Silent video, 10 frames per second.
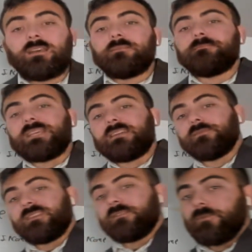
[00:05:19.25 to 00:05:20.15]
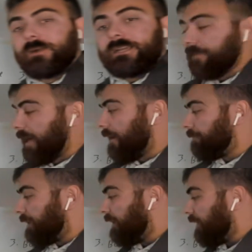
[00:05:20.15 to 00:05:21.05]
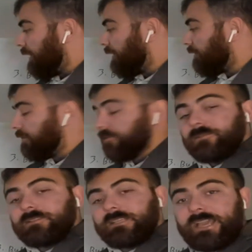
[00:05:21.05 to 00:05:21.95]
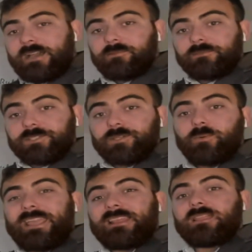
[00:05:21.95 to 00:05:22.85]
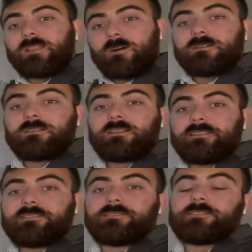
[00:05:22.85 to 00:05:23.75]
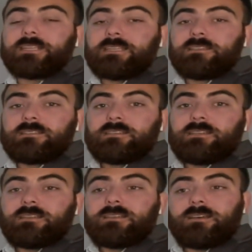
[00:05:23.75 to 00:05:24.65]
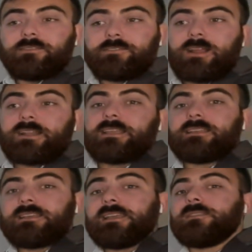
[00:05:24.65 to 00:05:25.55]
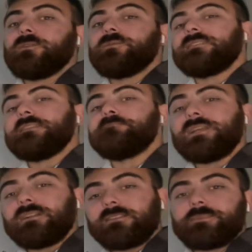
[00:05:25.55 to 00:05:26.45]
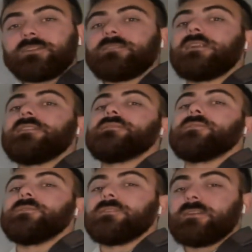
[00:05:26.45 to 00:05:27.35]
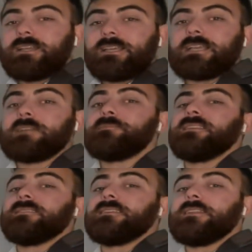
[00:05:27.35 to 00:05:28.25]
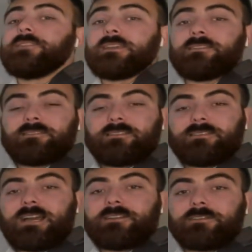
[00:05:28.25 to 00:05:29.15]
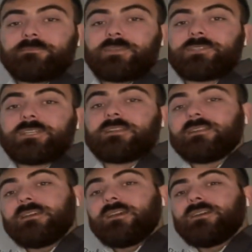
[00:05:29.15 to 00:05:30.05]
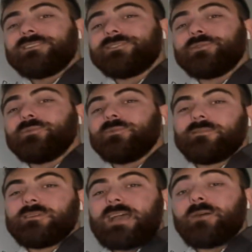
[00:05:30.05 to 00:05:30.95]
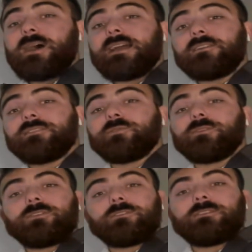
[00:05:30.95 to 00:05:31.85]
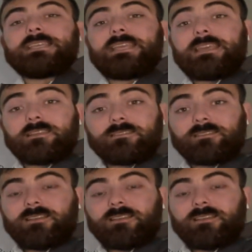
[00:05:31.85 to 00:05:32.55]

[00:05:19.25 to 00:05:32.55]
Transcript: Because what's going to wind up happening is these old accounts show a long history of credit, and those can build up your credit score. It could be a significant contribution to how high your score currently is.